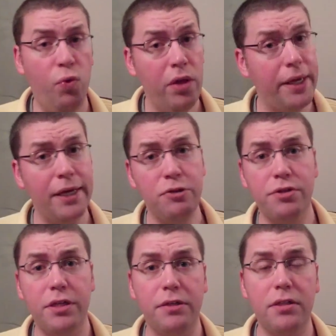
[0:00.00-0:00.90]
Really
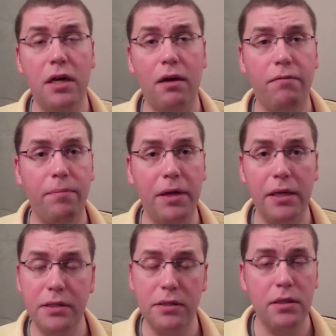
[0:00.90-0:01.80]
interesting stuff. I mean,
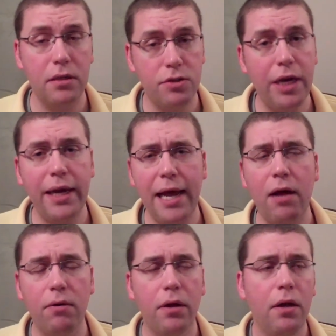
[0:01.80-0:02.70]
it's uh, check it
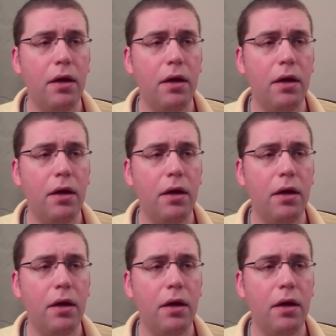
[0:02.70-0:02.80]
out.